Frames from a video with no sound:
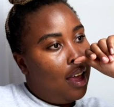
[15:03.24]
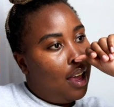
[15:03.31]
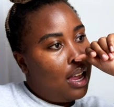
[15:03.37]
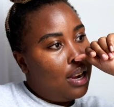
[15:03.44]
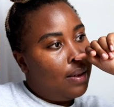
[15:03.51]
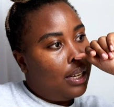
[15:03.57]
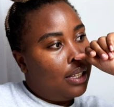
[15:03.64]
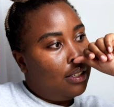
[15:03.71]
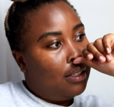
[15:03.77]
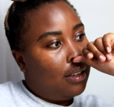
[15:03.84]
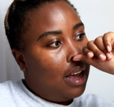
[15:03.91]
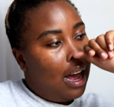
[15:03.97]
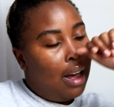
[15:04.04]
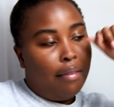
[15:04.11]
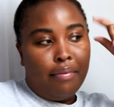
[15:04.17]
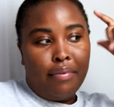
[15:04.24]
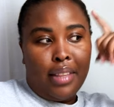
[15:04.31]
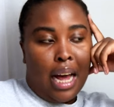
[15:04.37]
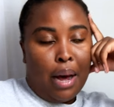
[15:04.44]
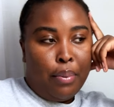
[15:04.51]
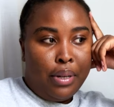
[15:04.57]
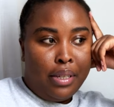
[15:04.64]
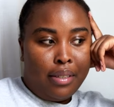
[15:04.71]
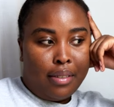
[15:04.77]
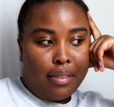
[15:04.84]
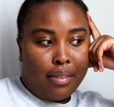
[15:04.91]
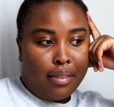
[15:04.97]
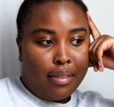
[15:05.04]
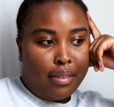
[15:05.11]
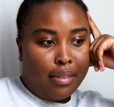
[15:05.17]
Anyway, so yeah, that
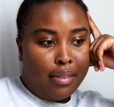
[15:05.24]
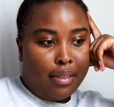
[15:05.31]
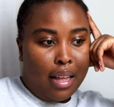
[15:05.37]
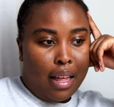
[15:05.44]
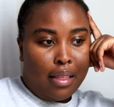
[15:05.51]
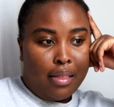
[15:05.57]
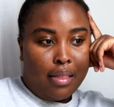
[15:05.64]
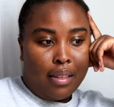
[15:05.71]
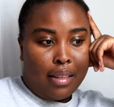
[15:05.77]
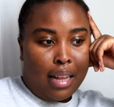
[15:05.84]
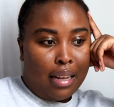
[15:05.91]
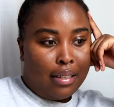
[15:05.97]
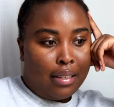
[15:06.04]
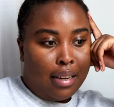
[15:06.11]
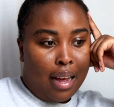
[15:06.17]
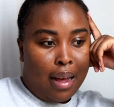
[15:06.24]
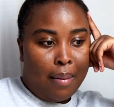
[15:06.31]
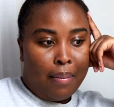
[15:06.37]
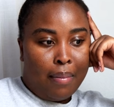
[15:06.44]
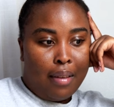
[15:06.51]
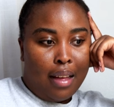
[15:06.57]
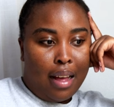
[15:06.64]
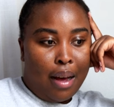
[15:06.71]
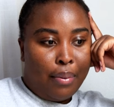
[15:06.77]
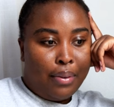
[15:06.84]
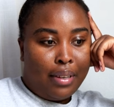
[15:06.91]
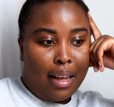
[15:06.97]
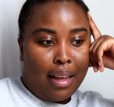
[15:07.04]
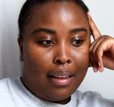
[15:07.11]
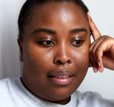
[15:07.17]
was the last time I
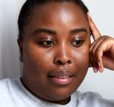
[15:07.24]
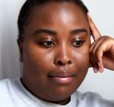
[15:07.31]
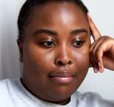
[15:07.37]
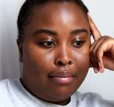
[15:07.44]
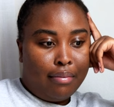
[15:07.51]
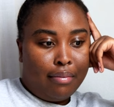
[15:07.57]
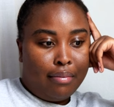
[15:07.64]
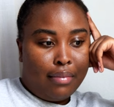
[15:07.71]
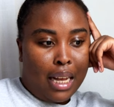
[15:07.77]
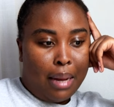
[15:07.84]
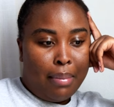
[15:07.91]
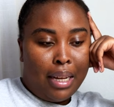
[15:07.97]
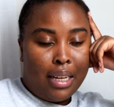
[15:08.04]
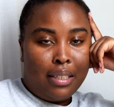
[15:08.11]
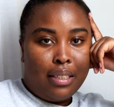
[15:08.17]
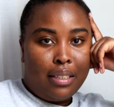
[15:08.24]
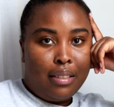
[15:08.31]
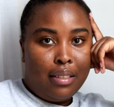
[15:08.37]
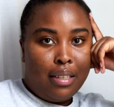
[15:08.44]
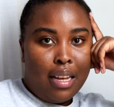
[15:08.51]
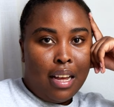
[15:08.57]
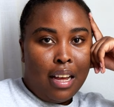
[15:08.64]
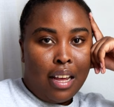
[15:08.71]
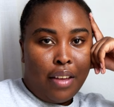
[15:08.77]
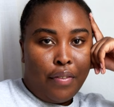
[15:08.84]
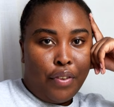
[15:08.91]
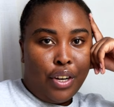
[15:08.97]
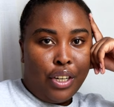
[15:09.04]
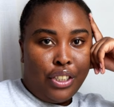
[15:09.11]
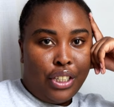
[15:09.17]
was like, bitch, if
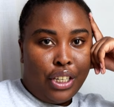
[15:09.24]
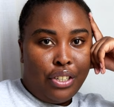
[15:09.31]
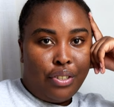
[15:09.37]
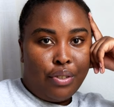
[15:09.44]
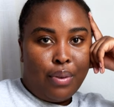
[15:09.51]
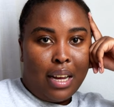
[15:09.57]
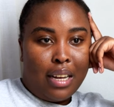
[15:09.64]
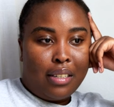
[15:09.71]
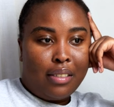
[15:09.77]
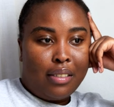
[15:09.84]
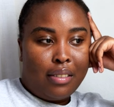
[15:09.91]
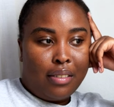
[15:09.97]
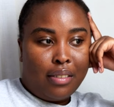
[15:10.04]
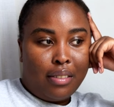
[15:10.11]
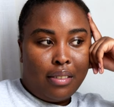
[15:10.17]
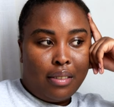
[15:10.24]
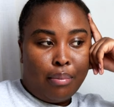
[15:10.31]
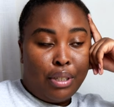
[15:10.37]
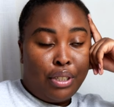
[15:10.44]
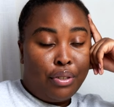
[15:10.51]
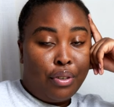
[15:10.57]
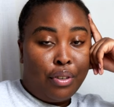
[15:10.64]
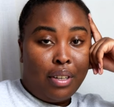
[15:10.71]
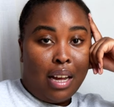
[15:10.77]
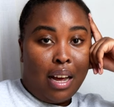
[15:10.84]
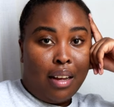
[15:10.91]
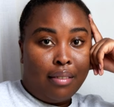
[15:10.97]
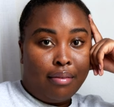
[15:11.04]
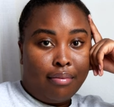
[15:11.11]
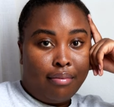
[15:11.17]
you don't change your ways, bitch, you're gonna
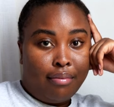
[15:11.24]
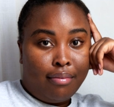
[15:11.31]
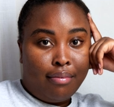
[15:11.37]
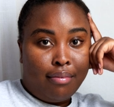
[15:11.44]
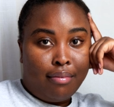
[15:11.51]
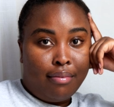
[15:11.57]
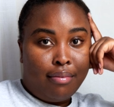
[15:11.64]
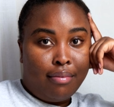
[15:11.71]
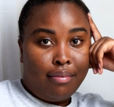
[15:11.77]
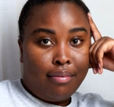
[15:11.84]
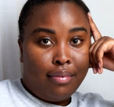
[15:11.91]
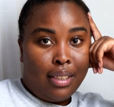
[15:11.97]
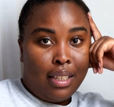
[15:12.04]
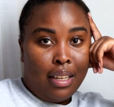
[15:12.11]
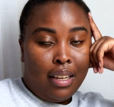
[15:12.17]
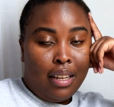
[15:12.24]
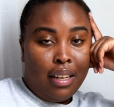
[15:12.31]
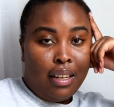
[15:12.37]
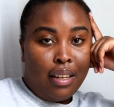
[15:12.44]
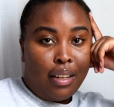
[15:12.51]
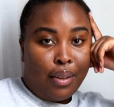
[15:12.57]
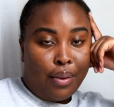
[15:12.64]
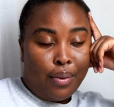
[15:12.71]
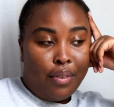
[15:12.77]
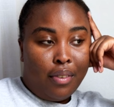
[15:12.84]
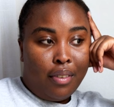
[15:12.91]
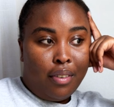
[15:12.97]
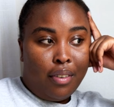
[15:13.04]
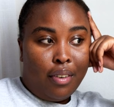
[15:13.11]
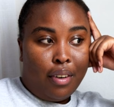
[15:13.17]
die.
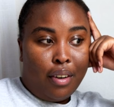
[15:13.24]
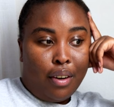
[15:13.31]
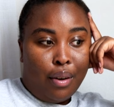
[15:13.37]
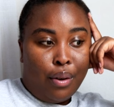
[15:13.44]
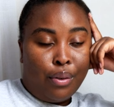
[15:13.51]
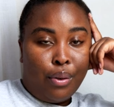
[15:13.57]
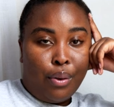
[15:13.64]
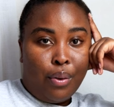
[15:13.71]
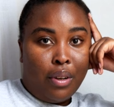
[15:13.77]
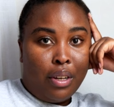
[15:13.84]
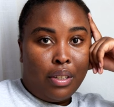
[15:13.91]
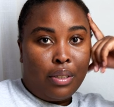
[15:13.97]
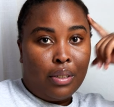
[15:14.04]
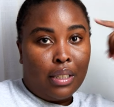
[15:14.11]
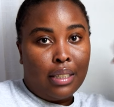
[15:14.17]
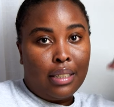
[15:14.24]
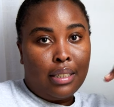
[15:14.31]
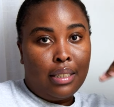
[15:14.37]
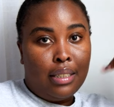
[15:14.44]
You are going to